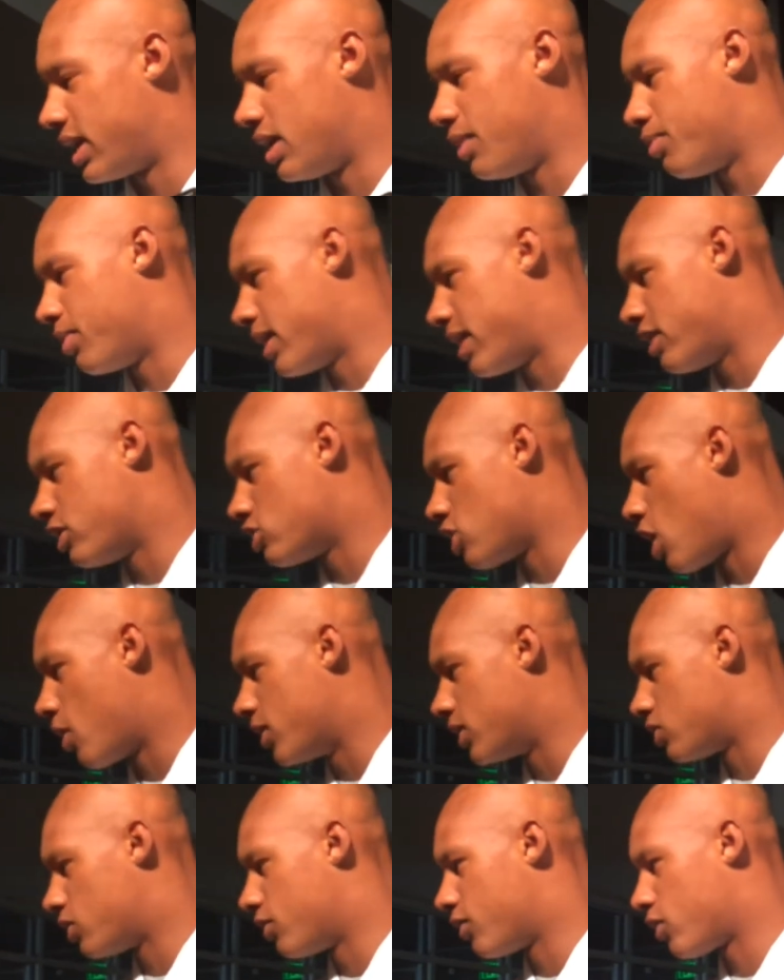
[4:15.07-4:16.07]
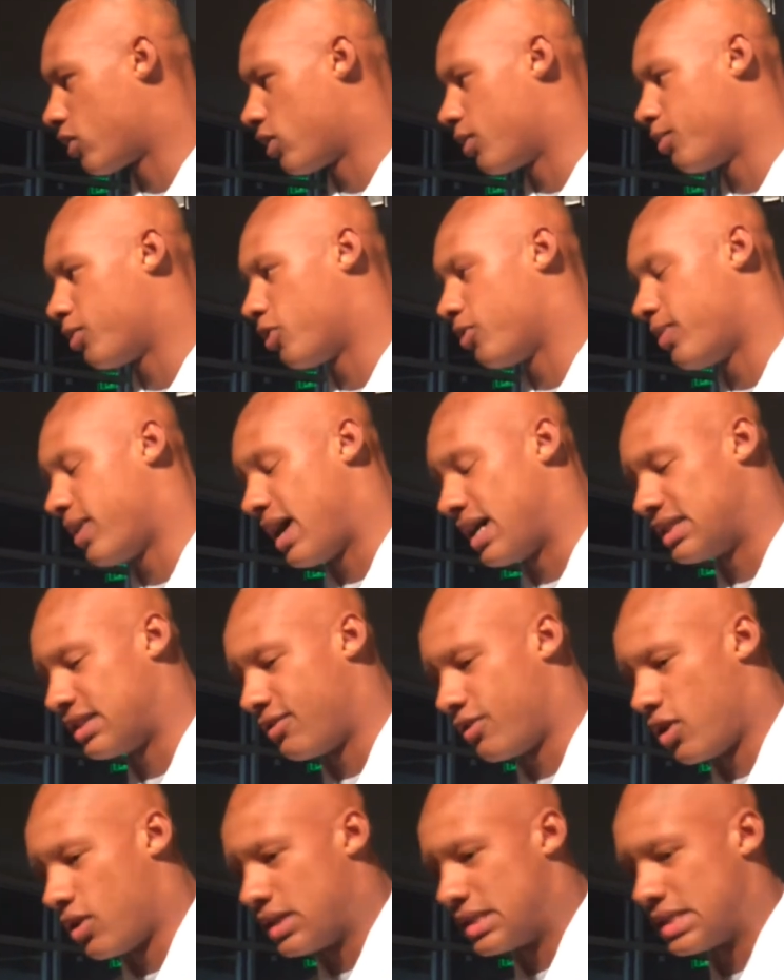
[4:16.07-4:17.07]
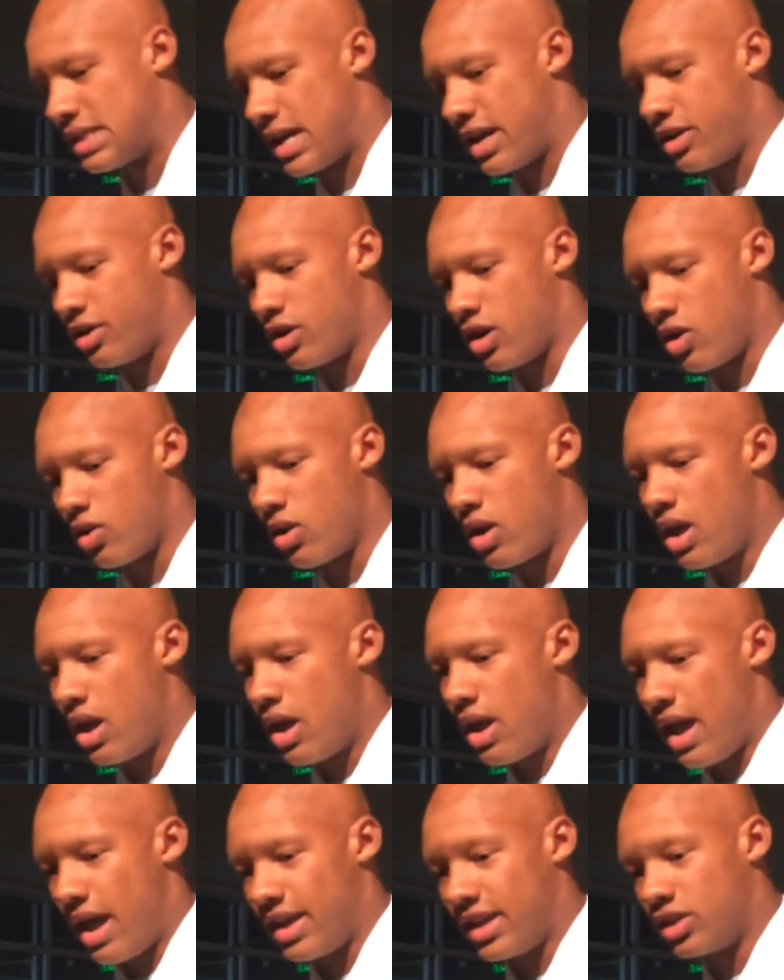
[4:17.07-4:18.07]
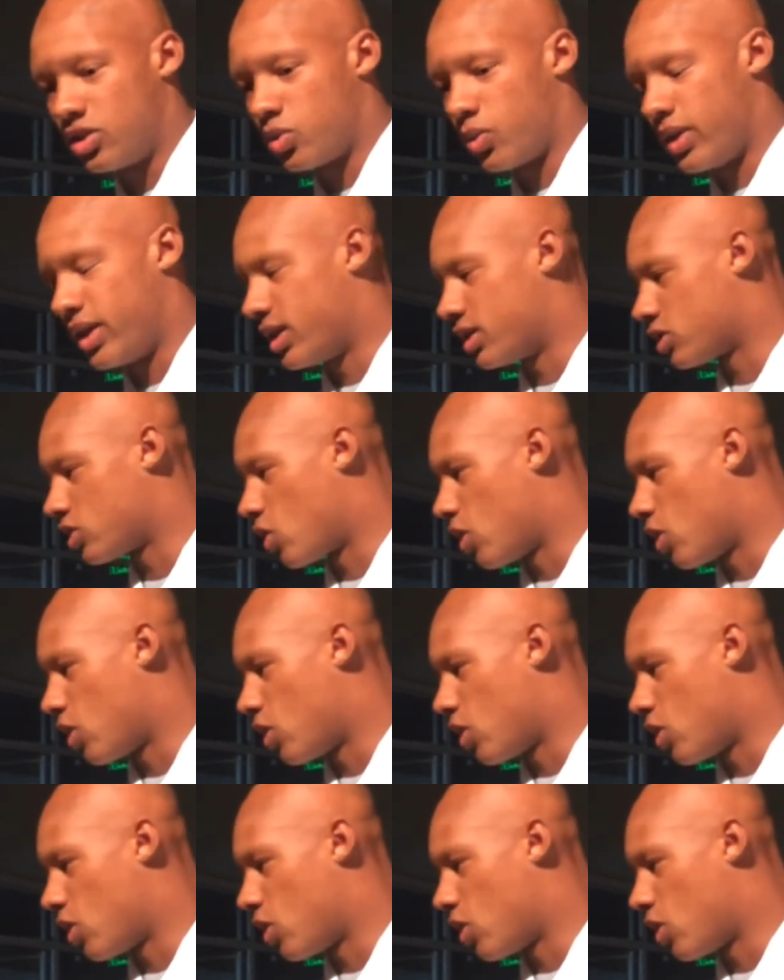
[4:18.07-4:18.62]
any play, there's always room for improvement, as I've always said. You know, each week is